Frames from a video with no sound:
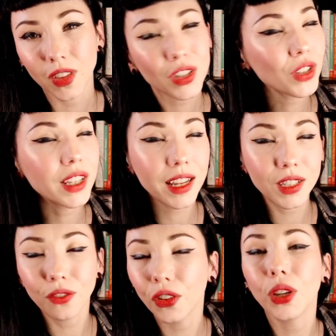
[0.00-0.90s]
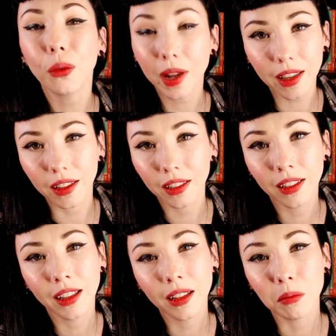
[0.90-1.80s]
these are the days that fill your week.
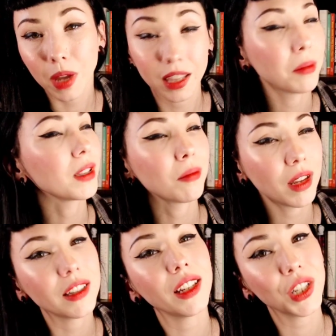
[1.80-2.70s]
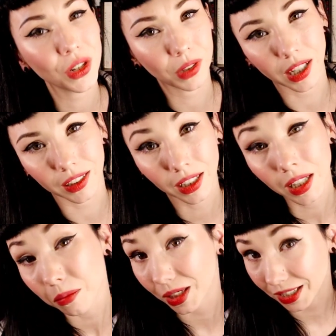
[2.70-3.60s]
Make them as amazing as you are,
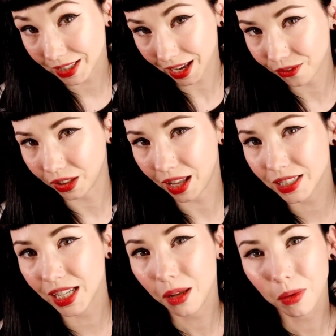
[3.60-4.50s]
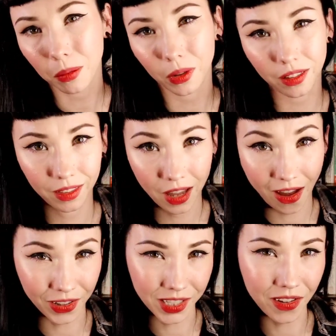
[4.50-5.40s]
because they have a lot to keep up with.
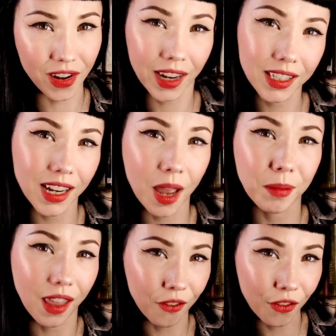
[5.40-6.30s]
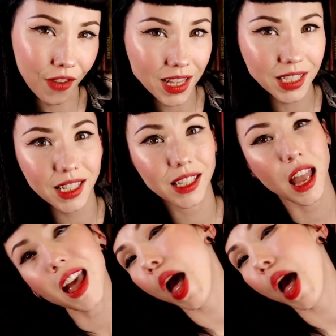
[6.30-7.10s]
I'll see you next time. Love your faces.